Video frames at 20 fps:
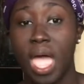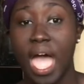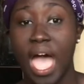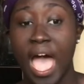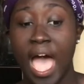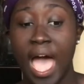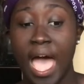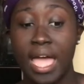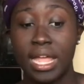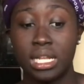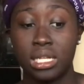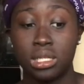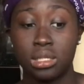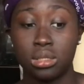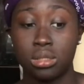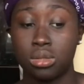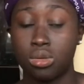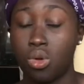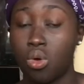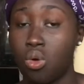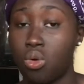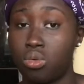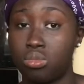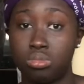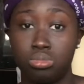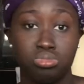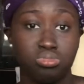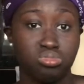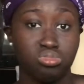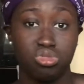and
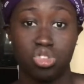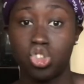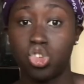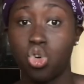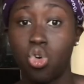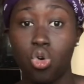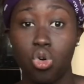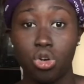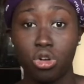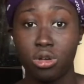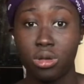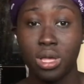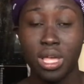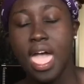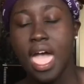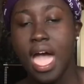talk,